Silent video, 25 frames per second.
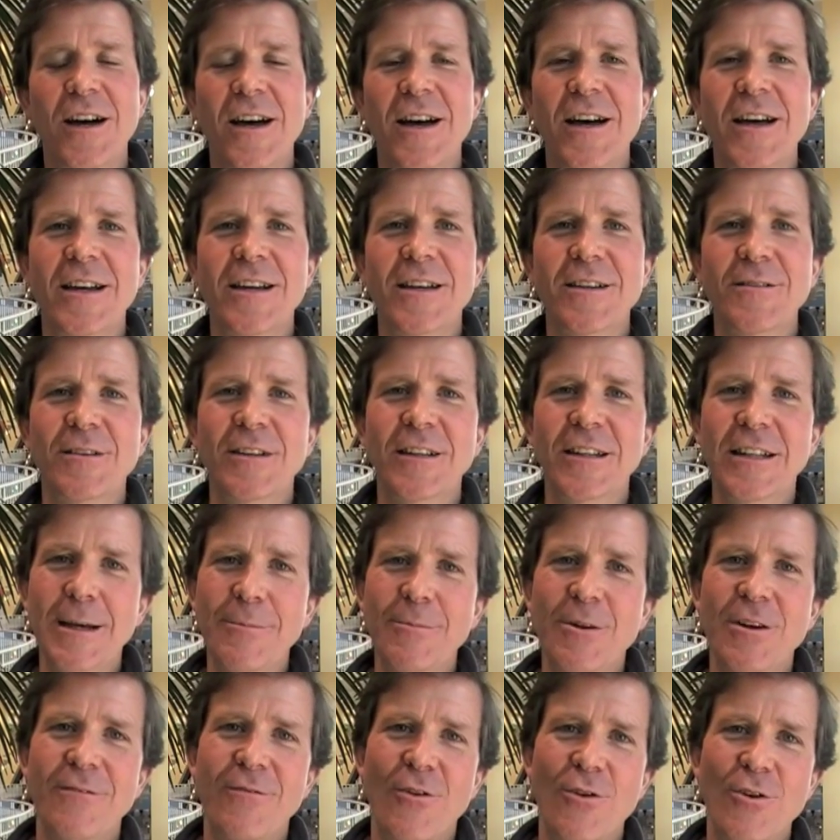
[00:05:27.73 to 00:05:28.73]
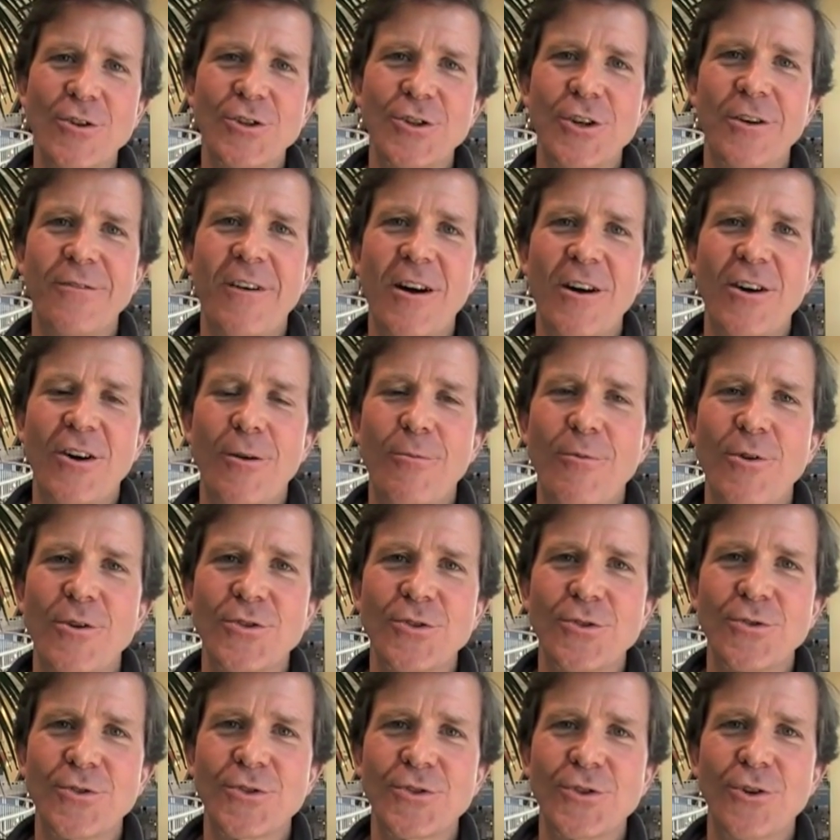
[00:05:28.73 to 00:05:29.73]
a limited version of our
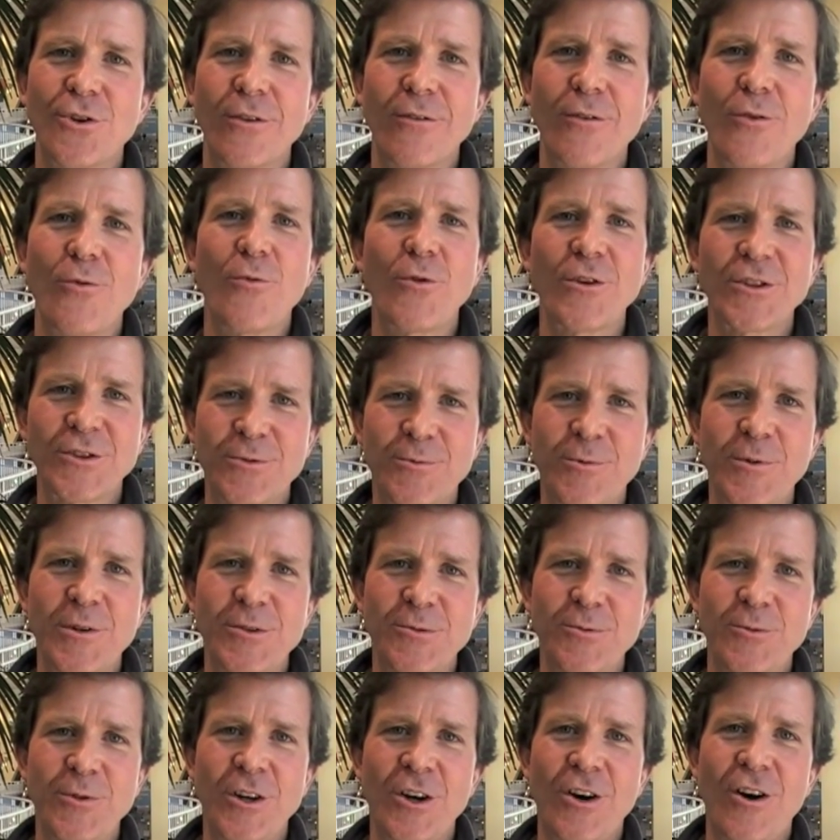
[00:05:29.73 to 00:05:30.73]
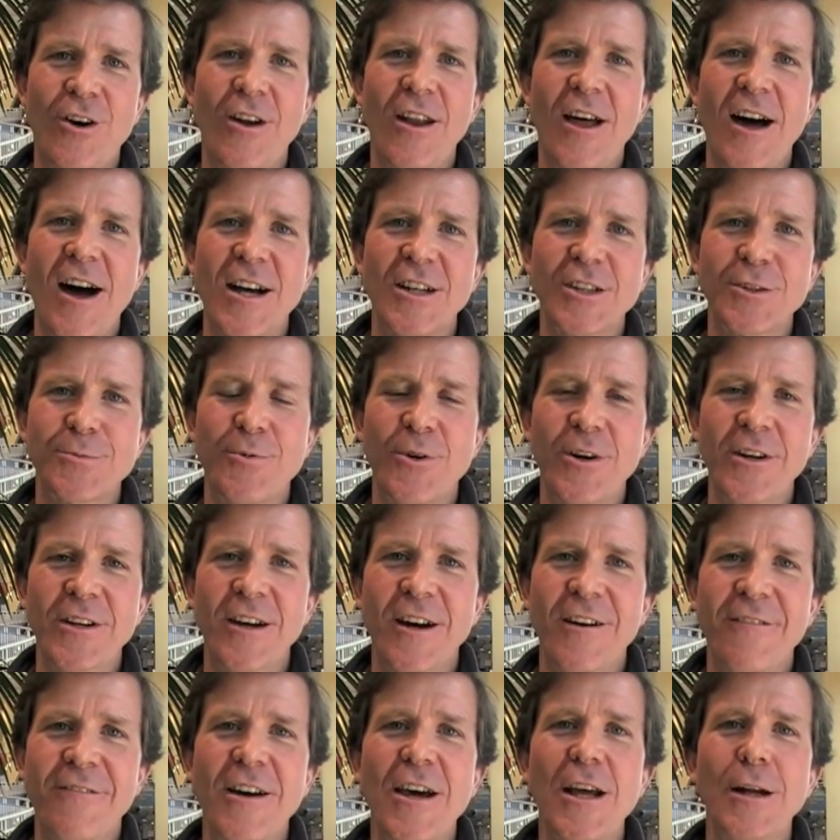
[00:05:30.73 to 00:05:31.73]
commercial server, which we call Osprey,
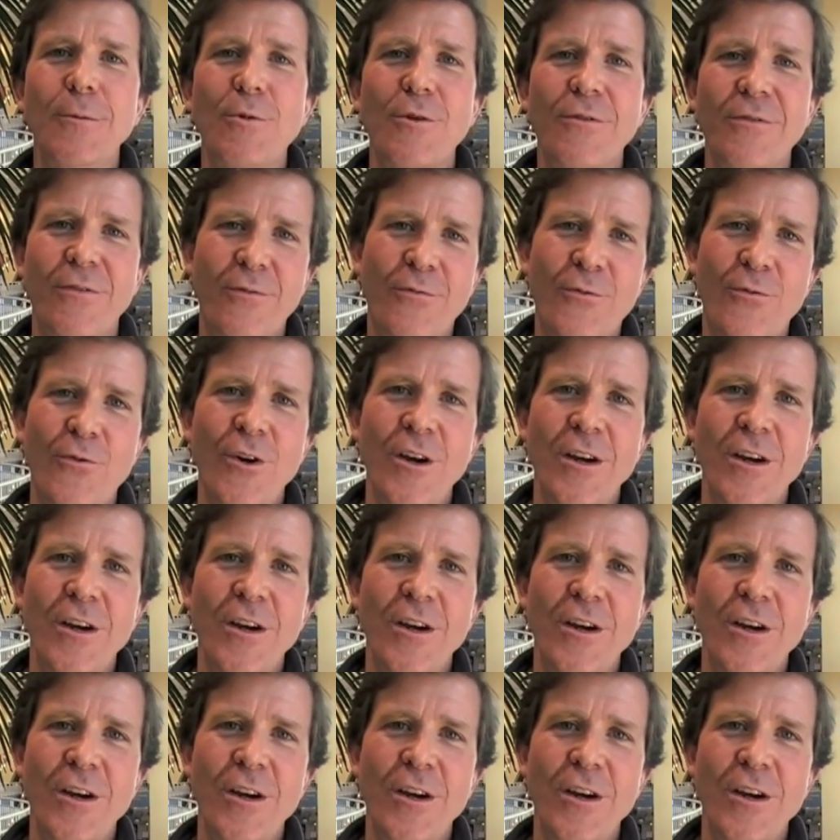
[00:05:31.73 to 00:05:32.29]
available for